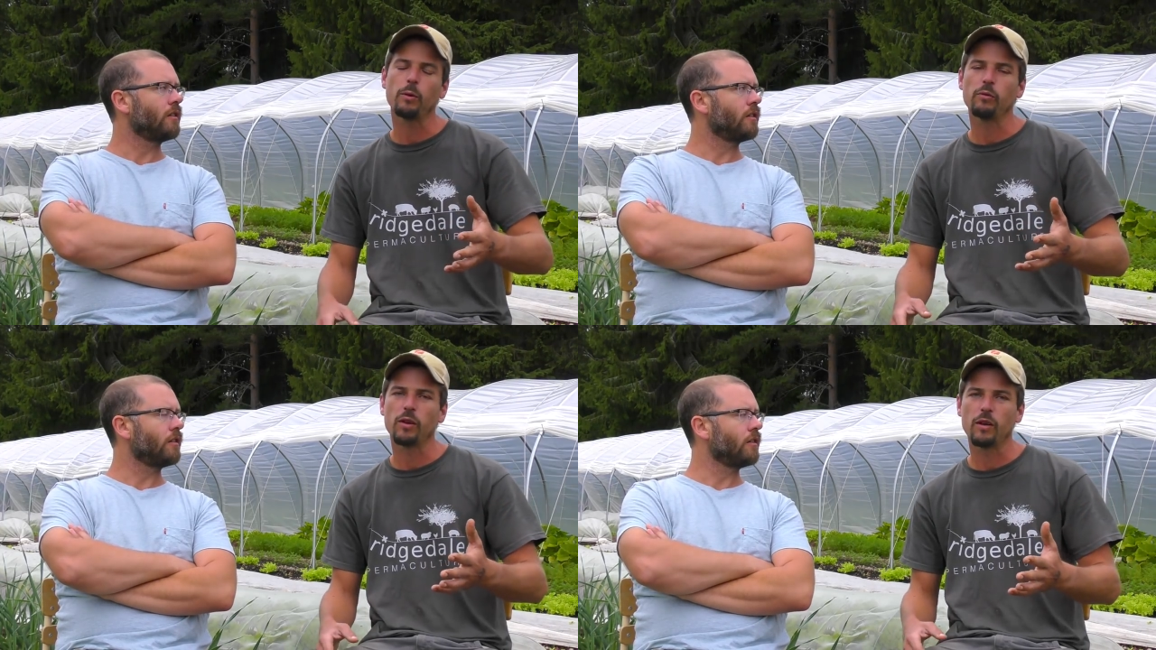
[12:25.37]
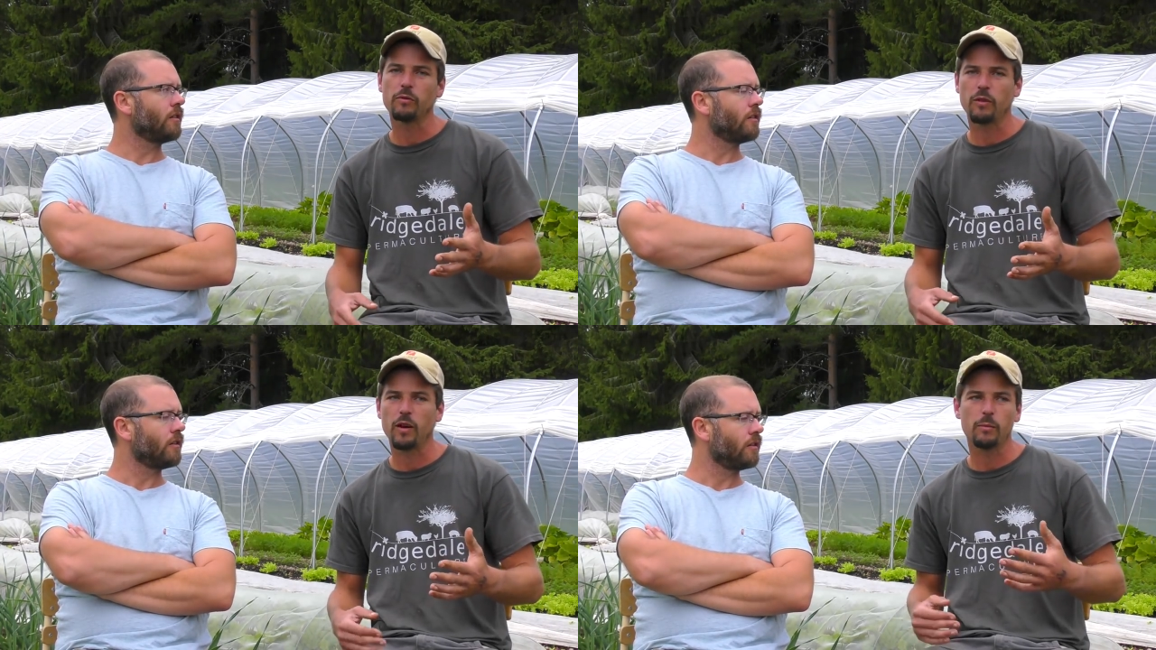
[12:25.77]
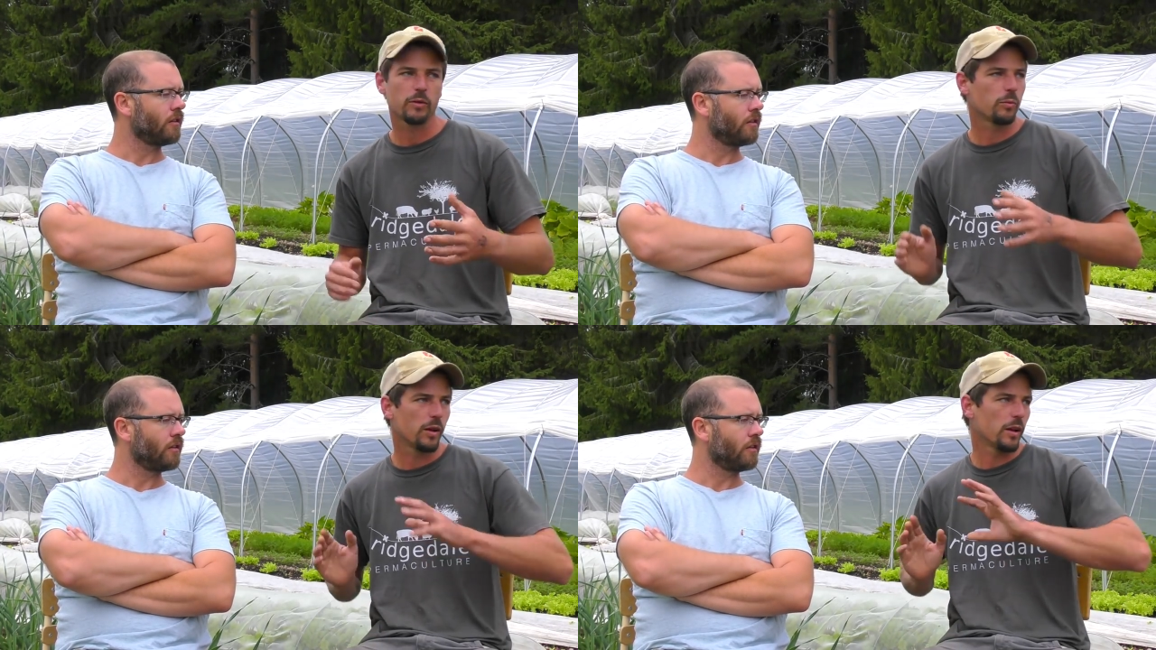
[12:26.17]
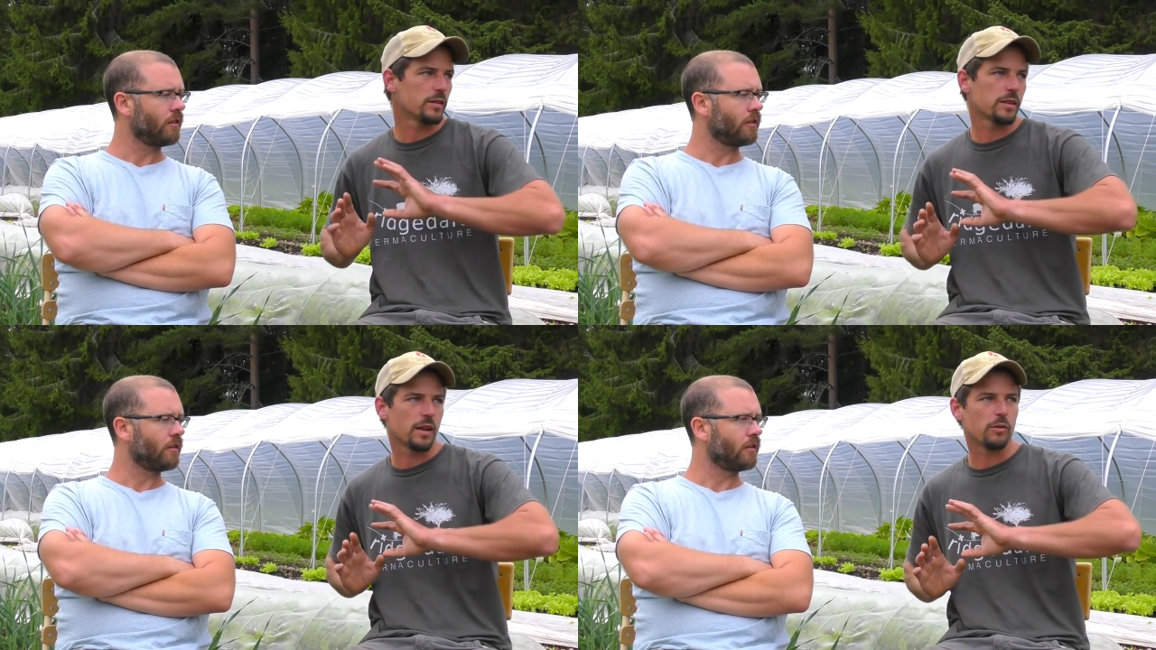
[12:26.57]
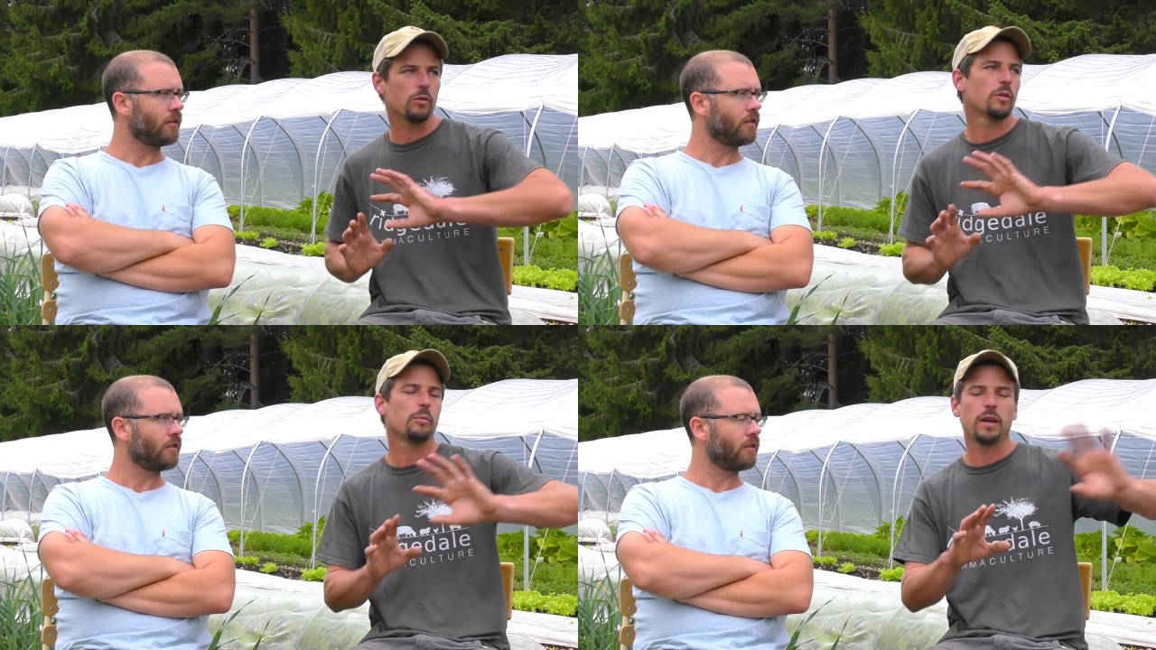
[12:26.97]
Speaker 1: we run our farm is we like to get all
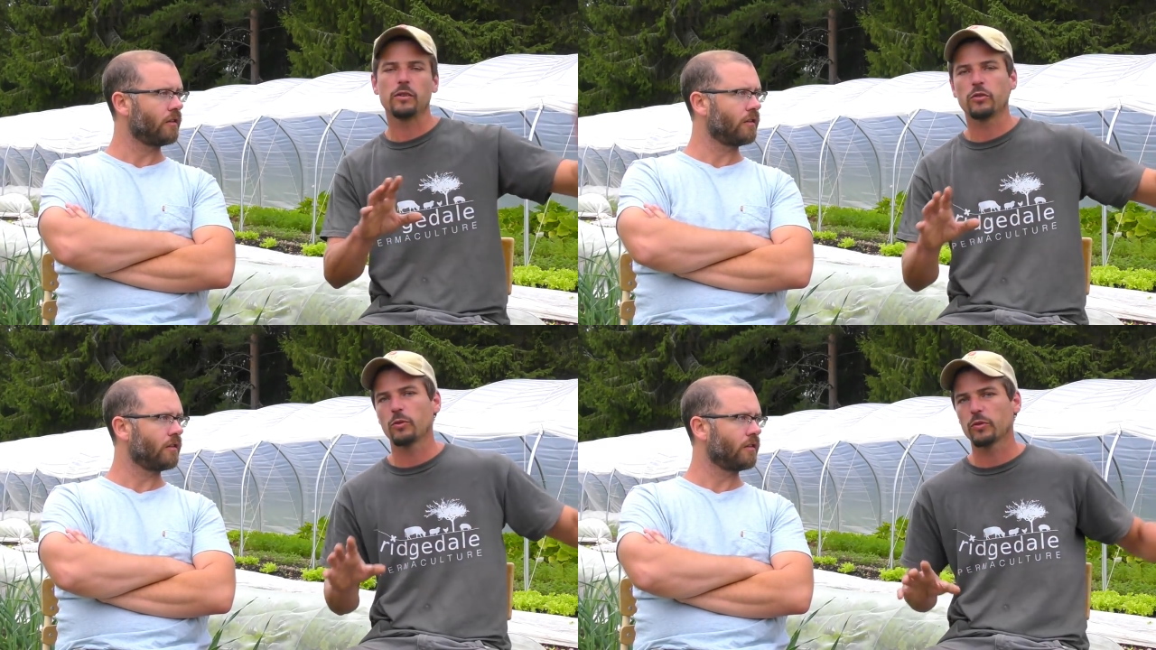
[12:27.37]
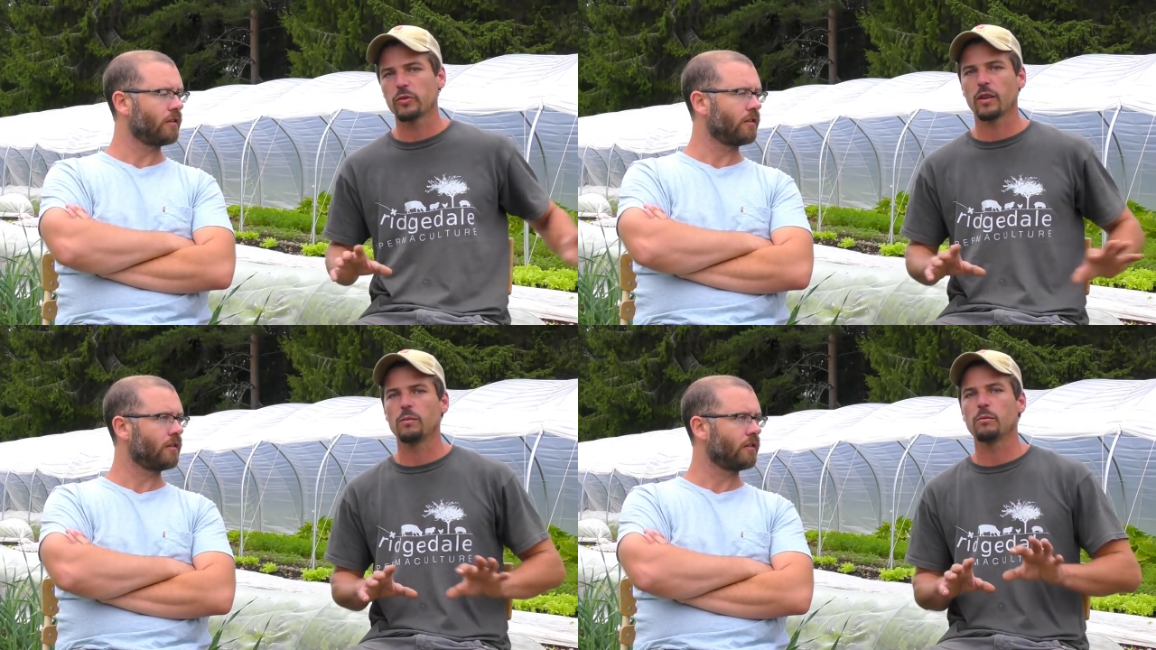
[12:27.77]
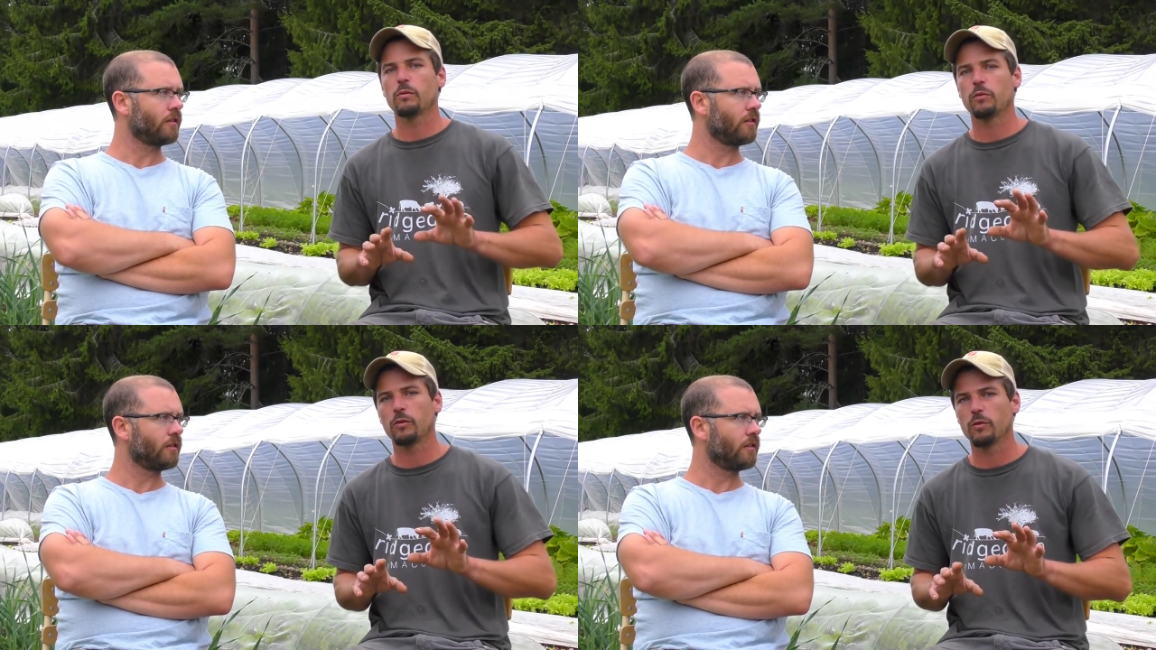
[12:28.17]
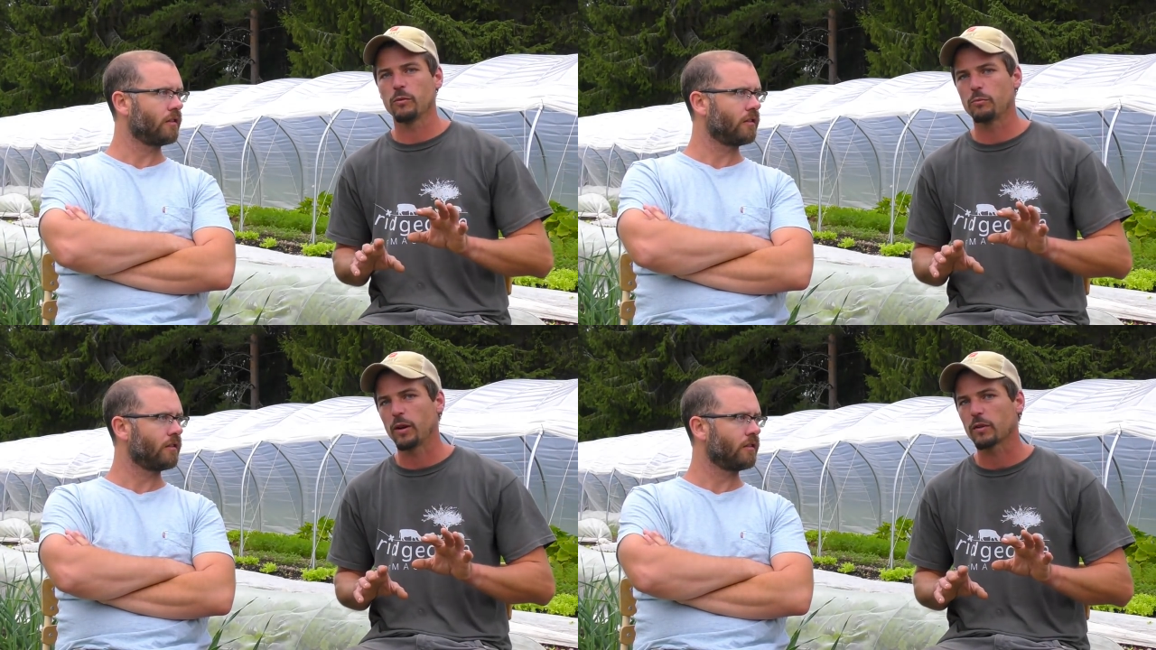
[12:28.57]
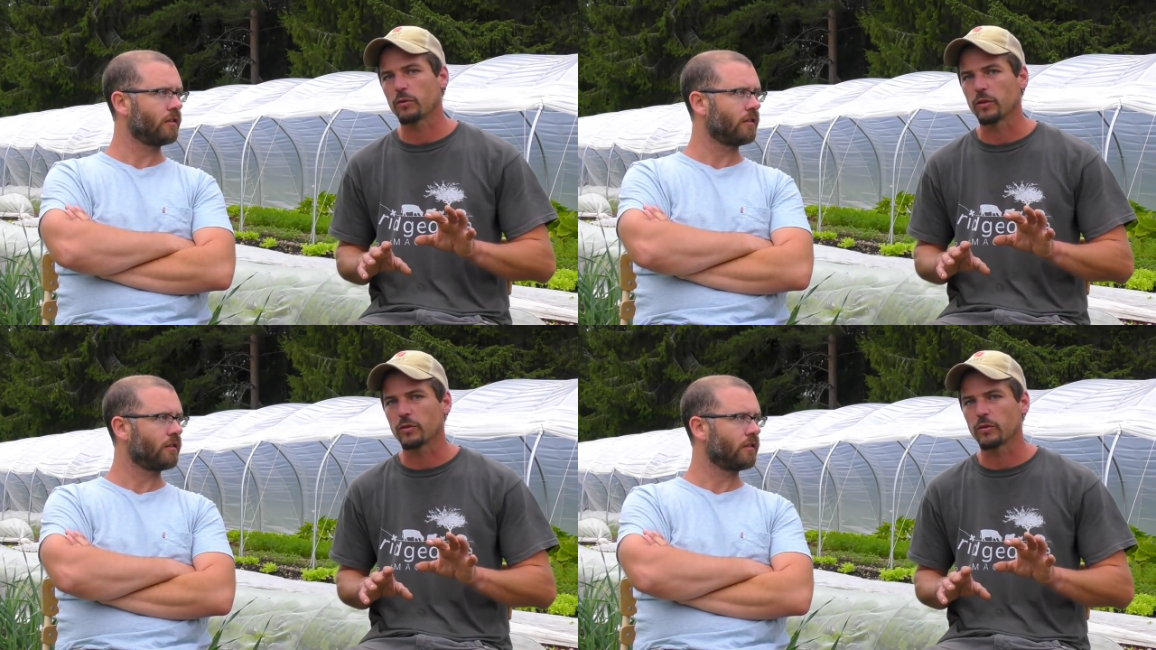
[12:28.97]
the main chores done before breakfast.